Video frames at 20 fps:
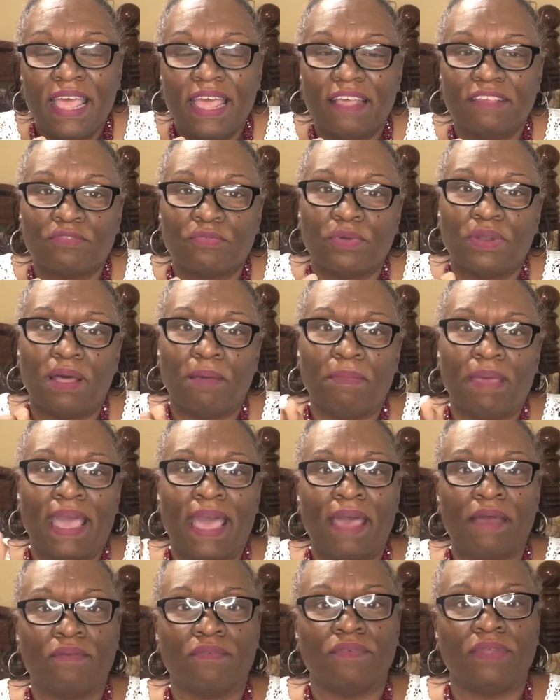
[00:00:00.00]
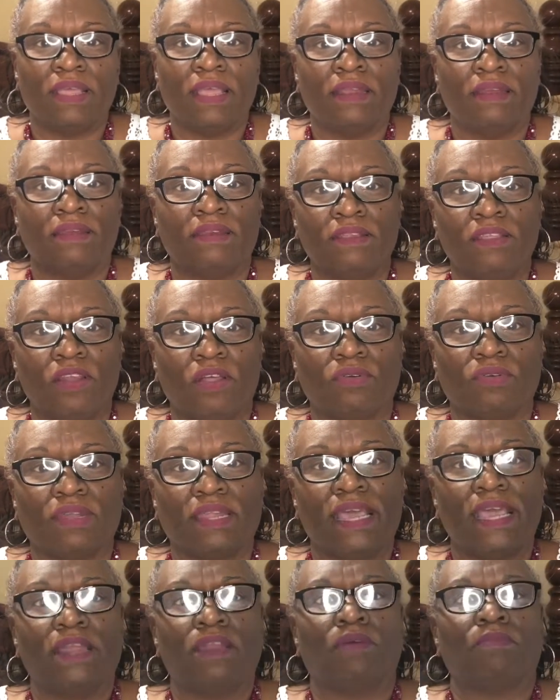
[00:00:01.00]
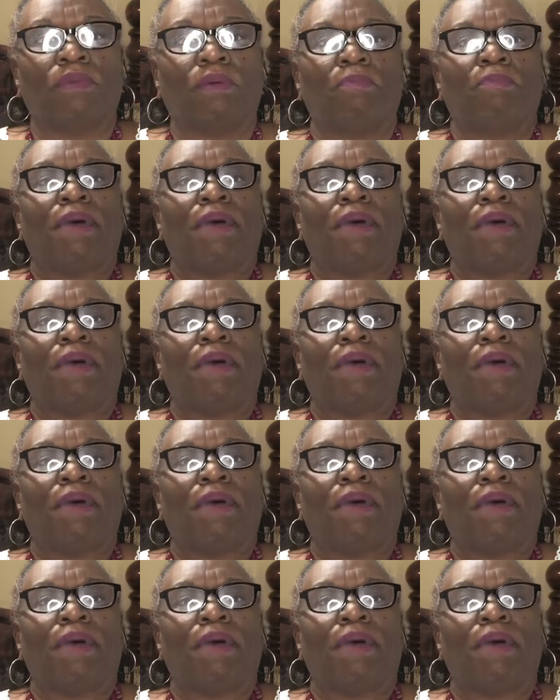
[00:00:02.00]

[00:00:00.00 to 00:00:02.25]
is when I'm at in you know laying on my